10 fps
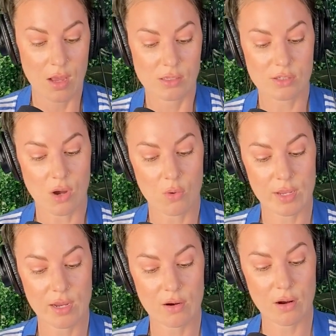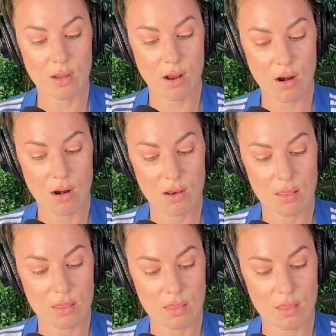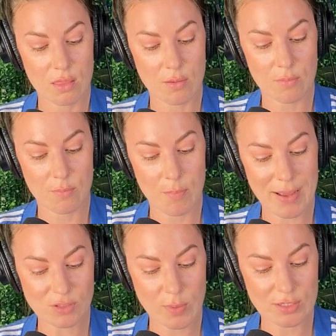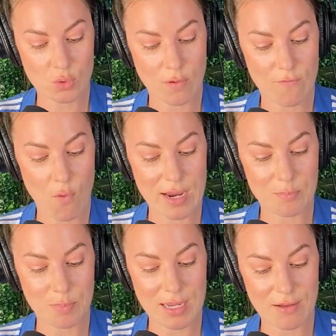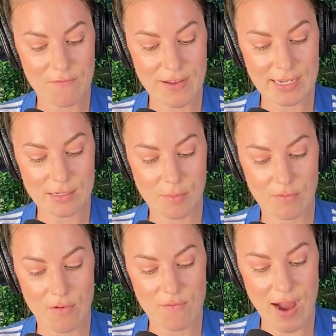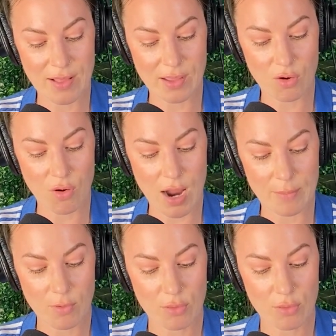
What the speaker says: So here are the best ways to avoid being a victim of a violent crime.